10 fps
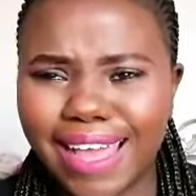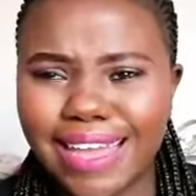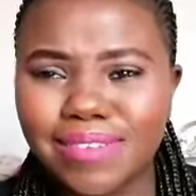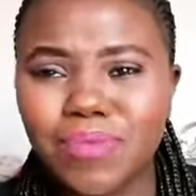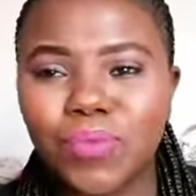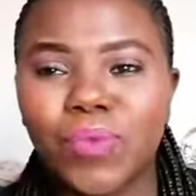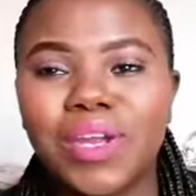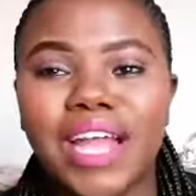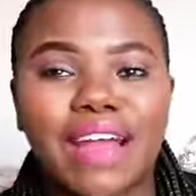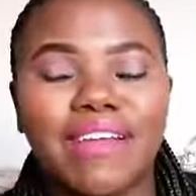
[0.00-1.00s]
And
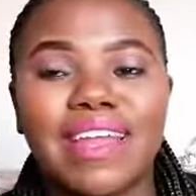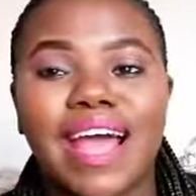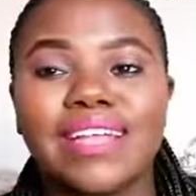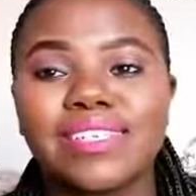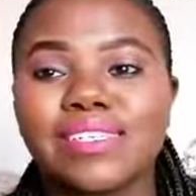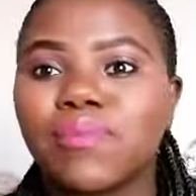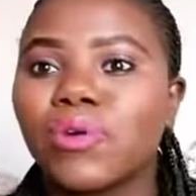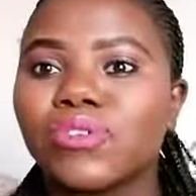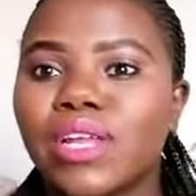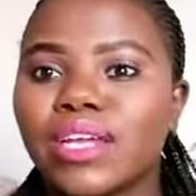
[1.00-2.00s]
when Ariana answers, I'm
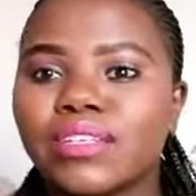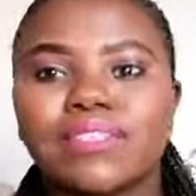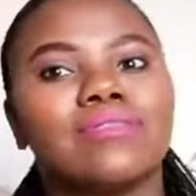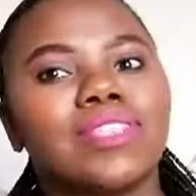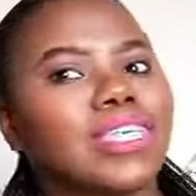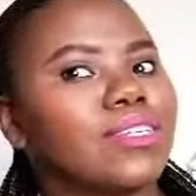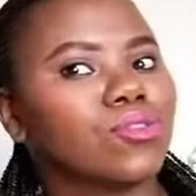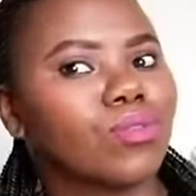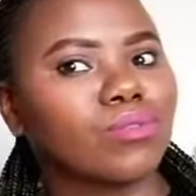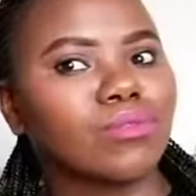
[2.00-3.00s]
also like, nigga,
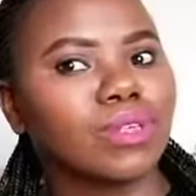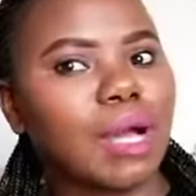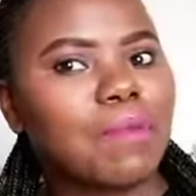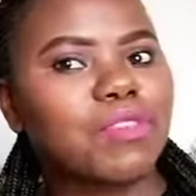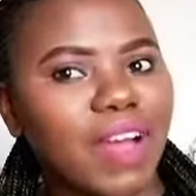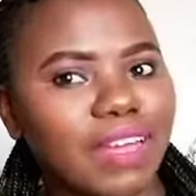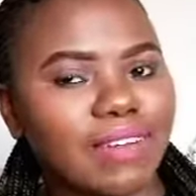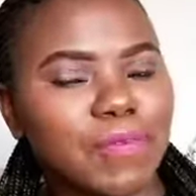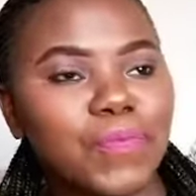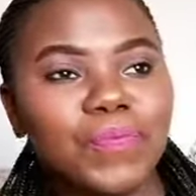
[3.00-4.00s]
it's cool. I'm
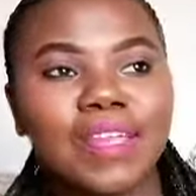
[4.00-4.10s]
fine.